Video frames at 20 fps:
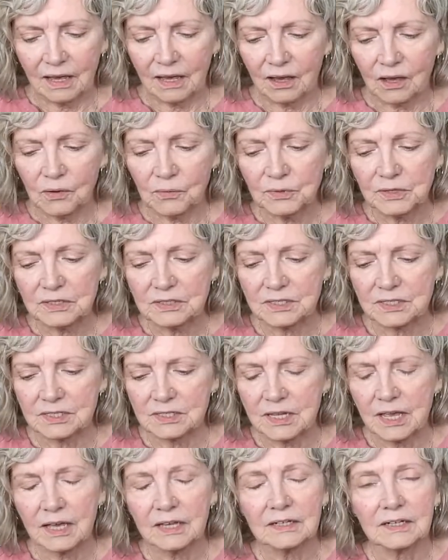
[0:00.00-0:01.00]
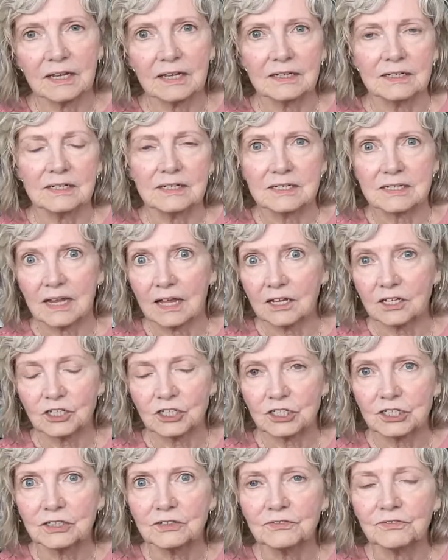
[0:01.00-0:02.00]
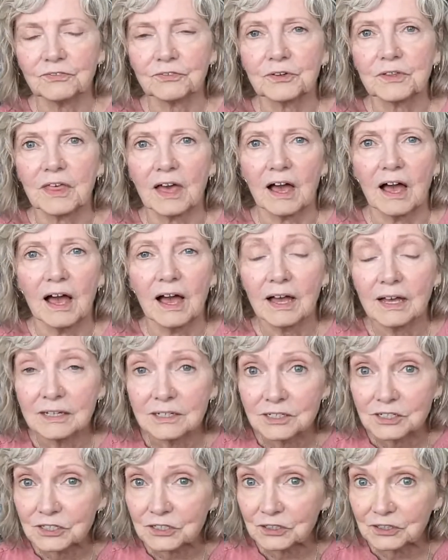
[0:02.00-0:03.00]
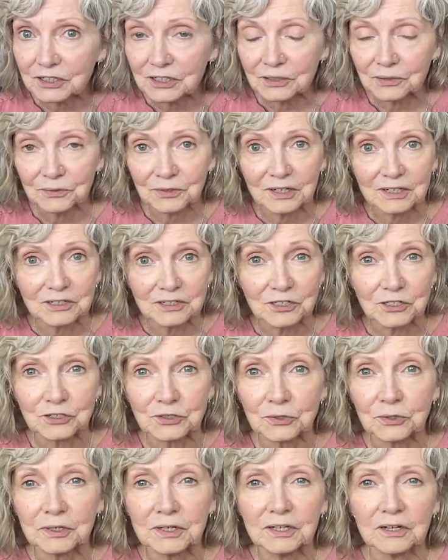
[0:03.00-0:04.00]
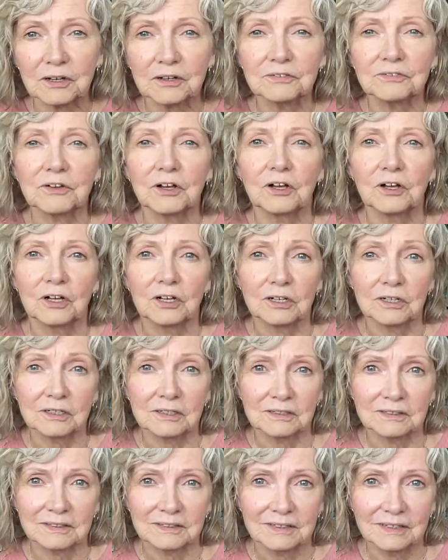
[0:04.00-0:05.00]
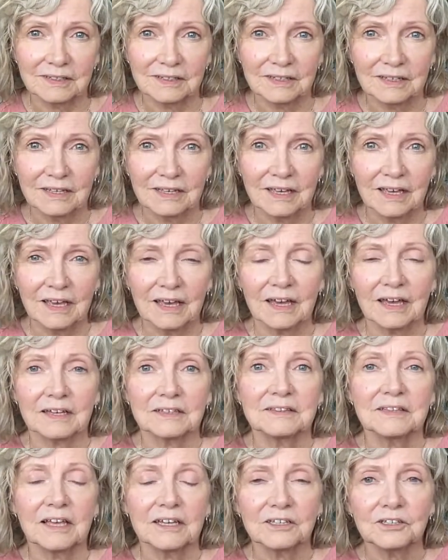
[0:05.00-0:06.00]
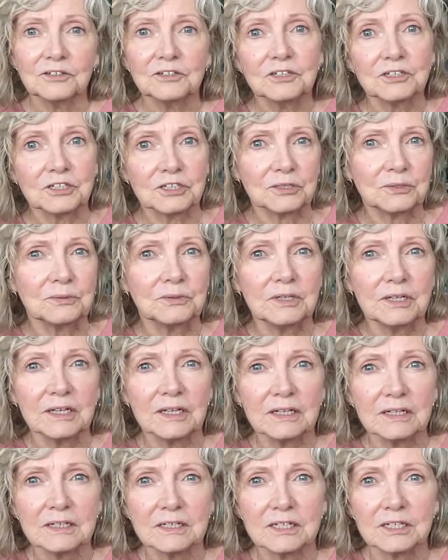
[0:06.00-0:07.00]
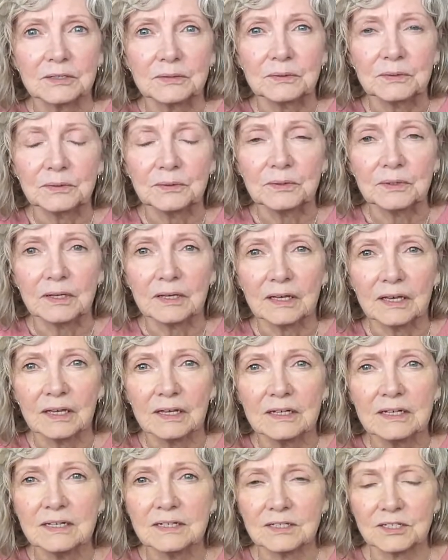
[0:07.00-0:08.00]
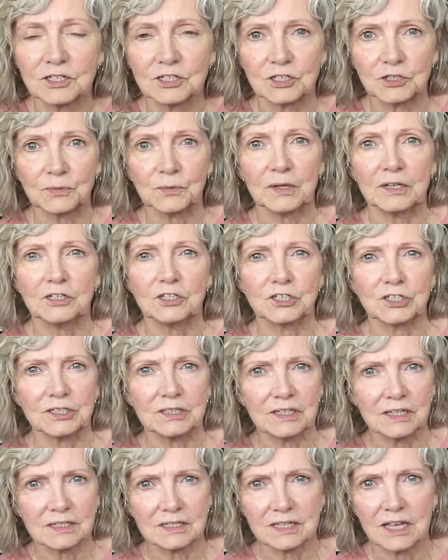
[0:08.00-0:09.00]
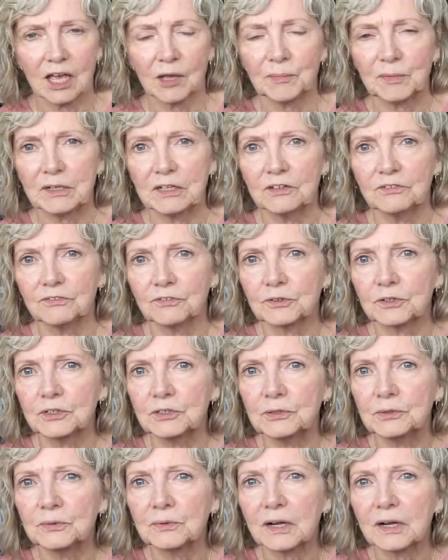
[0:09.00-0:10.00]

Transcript: Always set an intention for the highest good and greatest joy of all. I'd like you to tune in to any situation that's happening for you